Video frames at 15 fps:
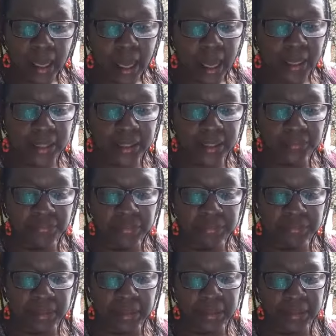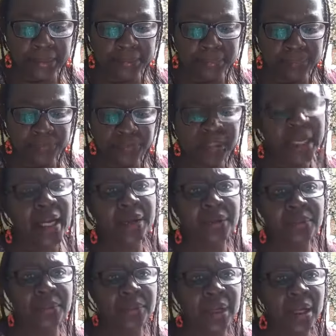I can even um, tell
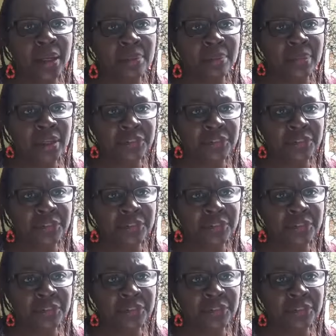you um,